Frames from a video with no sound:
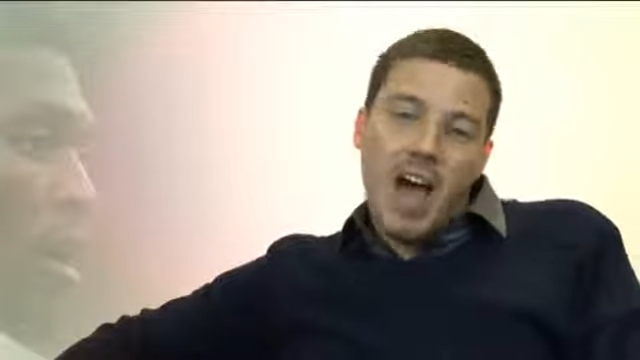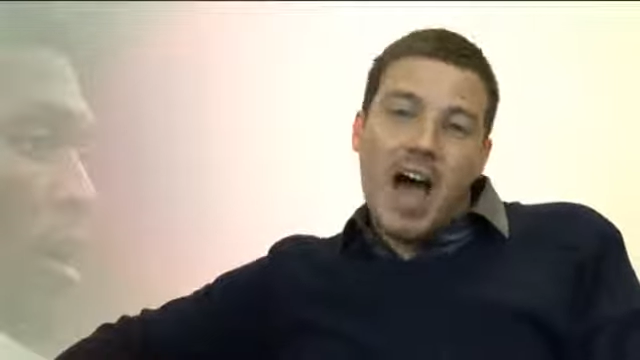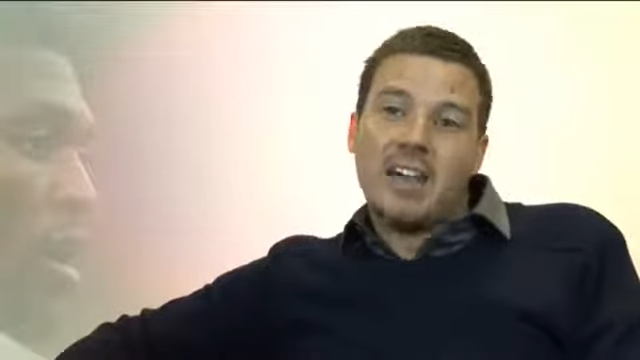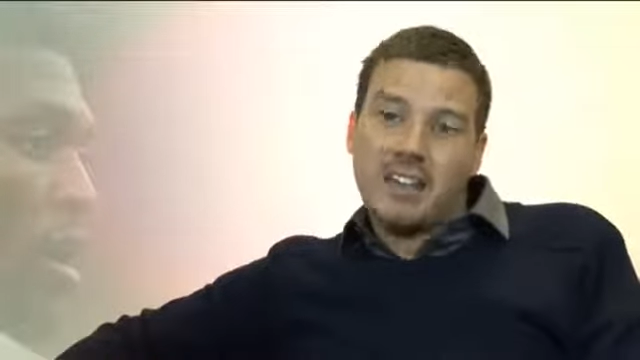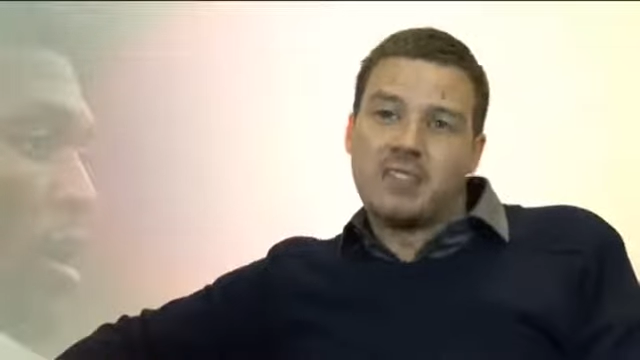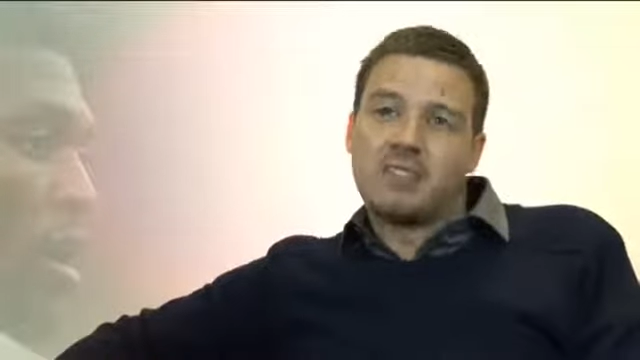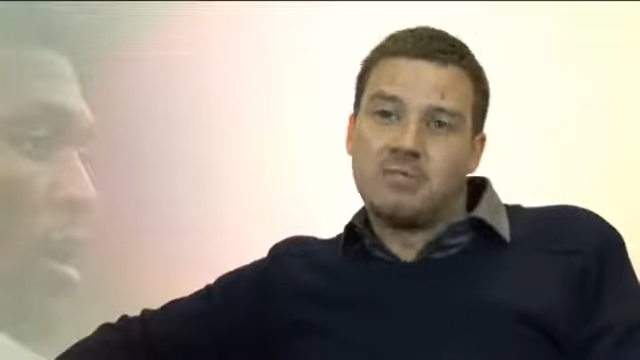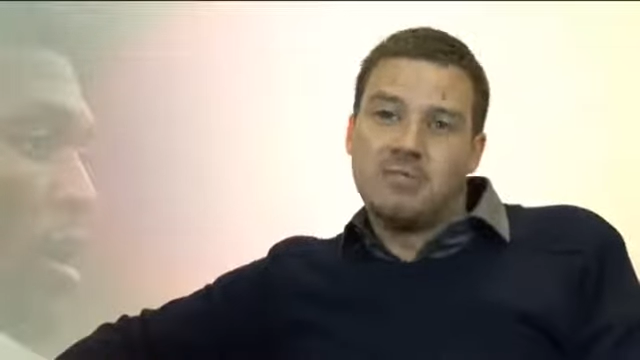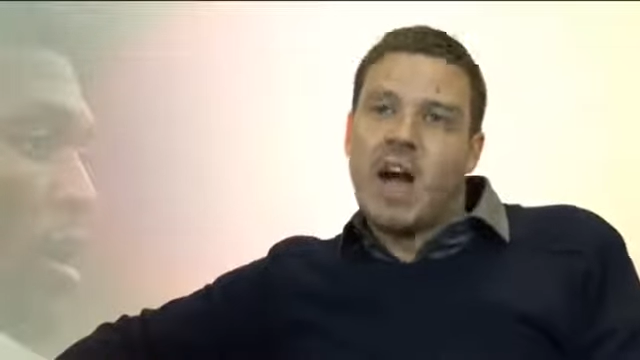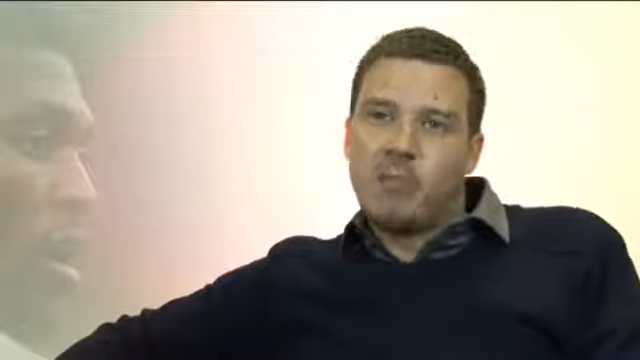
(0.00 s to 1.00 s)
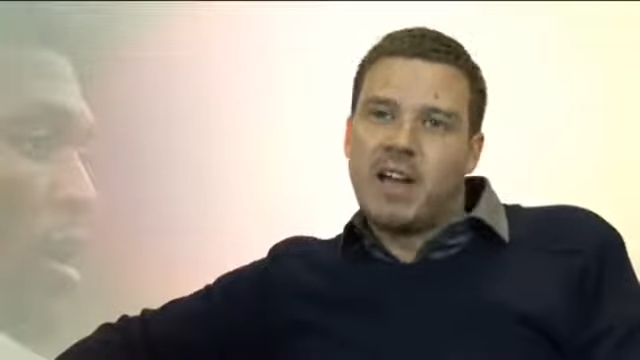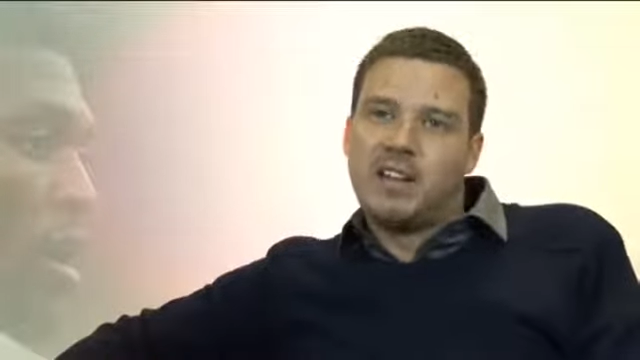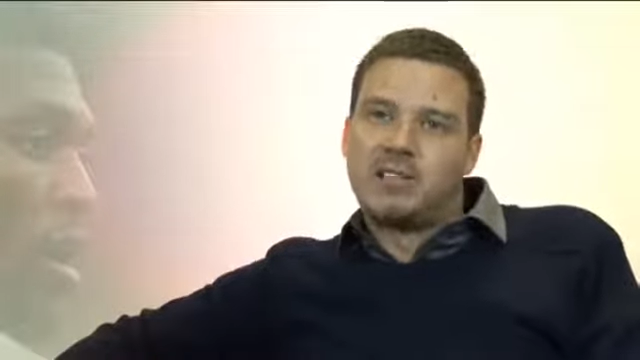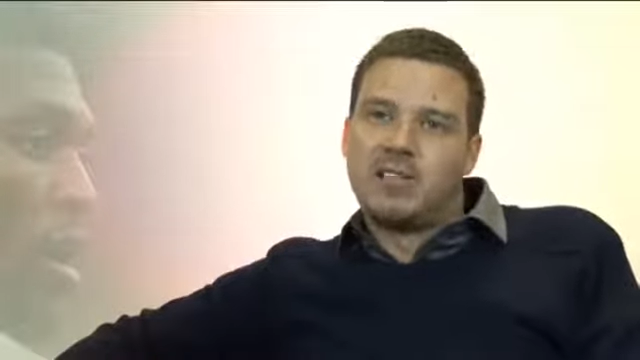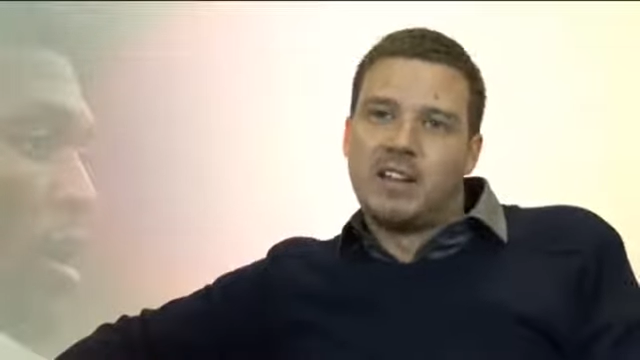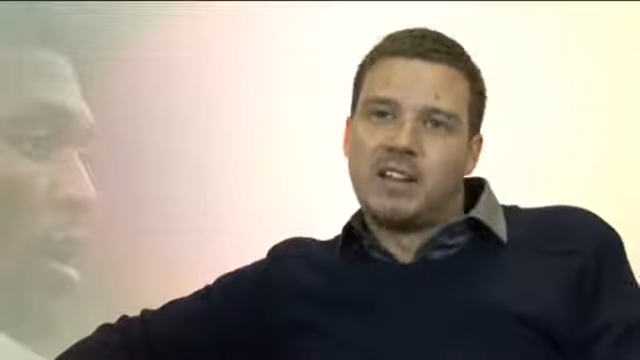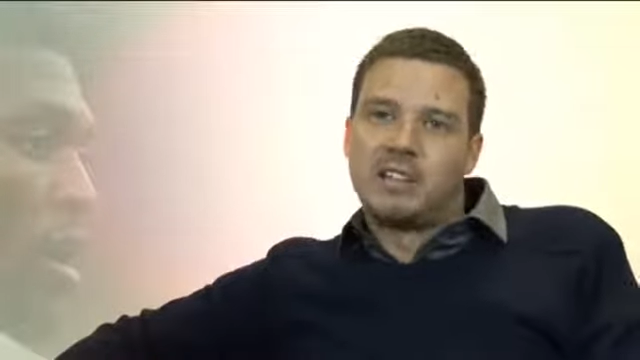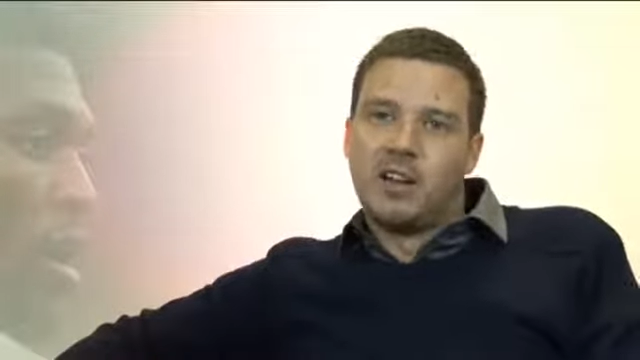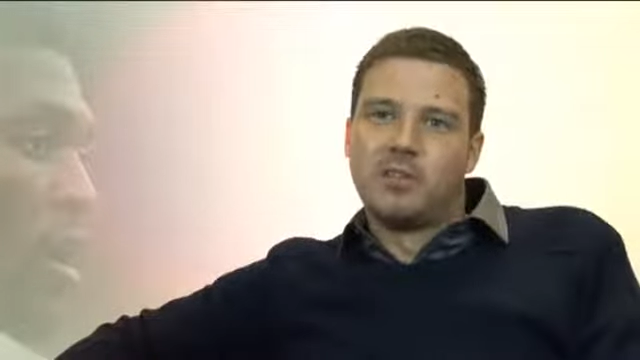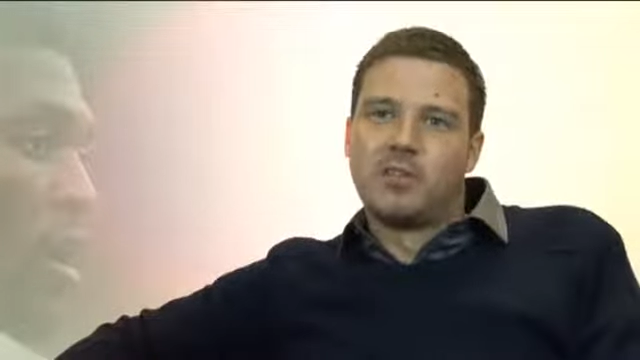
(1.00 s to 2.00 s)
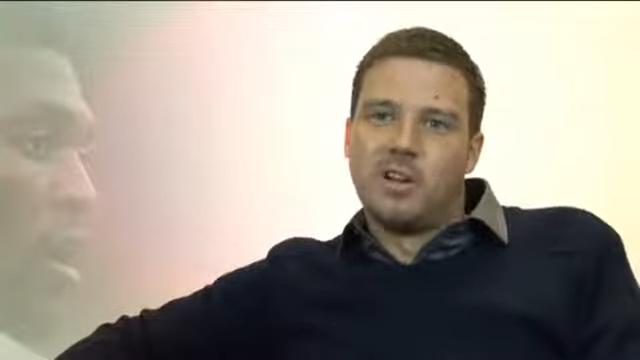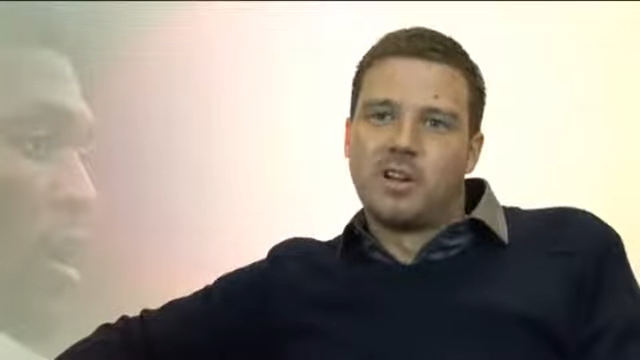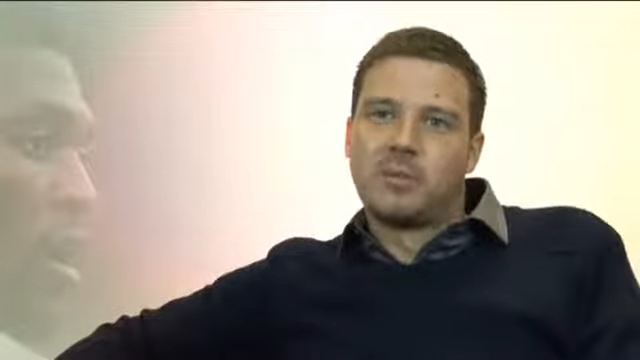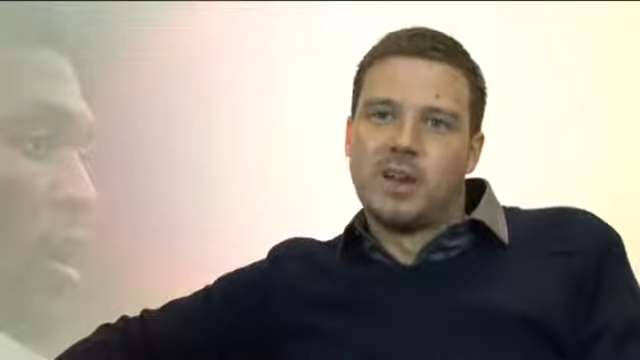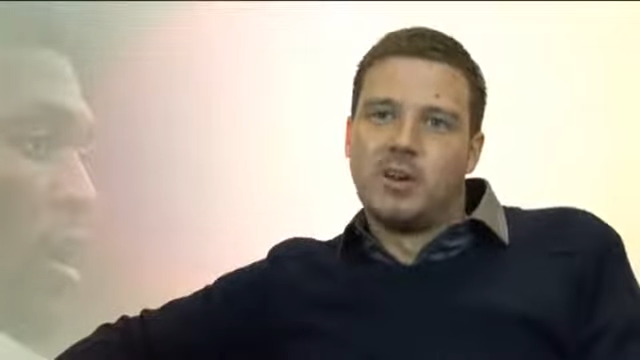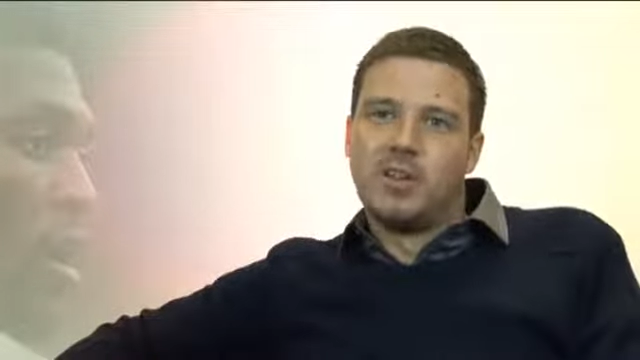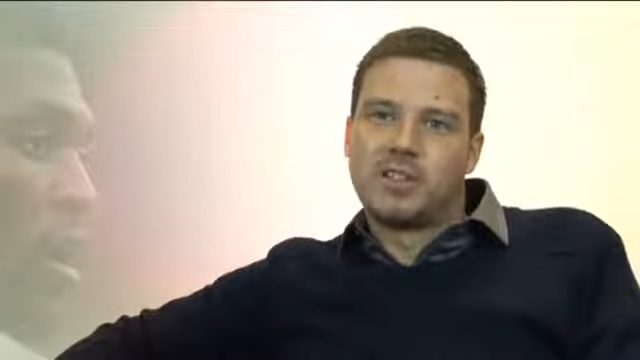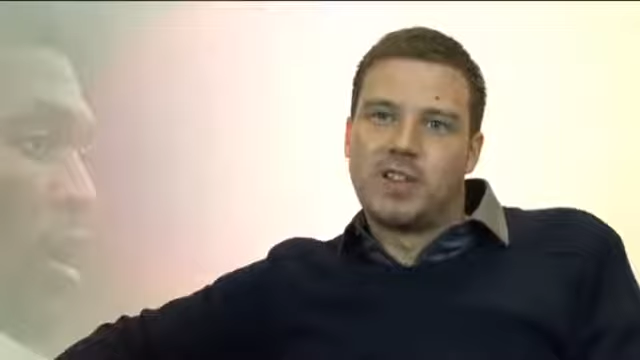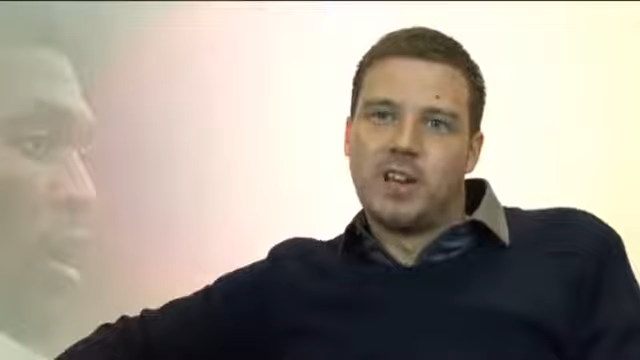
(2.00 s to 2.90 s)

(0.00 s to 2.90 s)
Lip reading: And he's now made his feelings known to Villas-Boas.